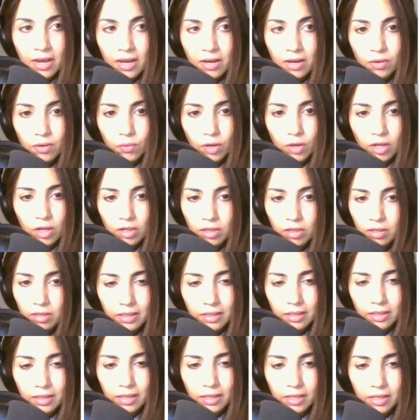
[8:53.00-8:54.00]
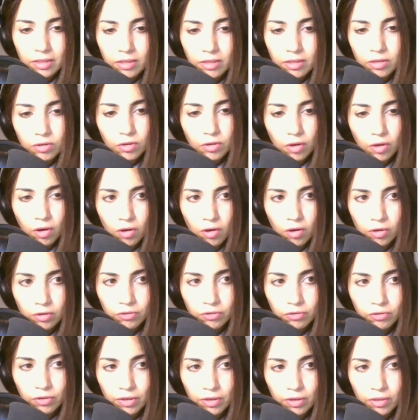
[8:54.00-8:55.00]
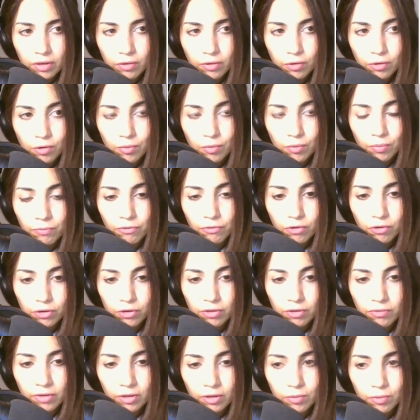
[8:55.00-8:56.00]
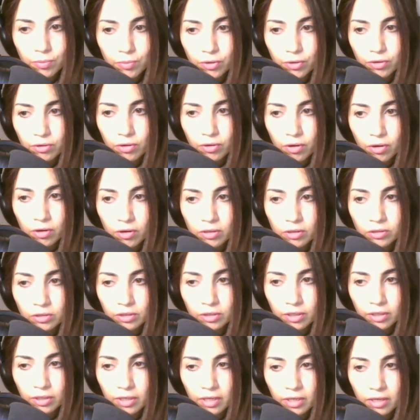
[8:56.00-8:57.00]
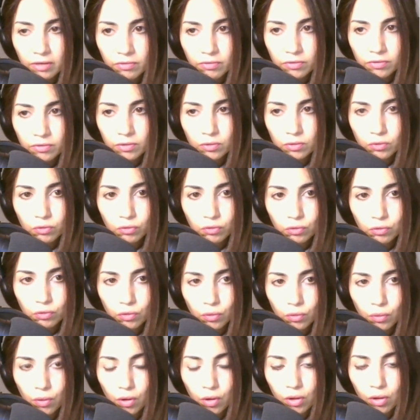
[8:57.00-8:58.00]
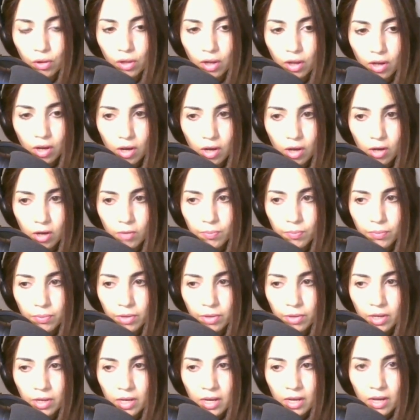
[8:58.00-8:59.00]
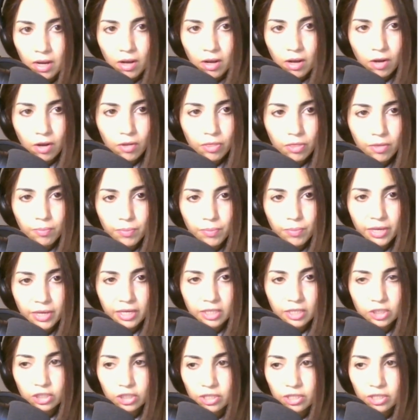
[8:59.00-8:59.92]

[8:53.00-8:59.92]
Well, in the docs, in the Chrome for Developer docs, if you scroll up on the page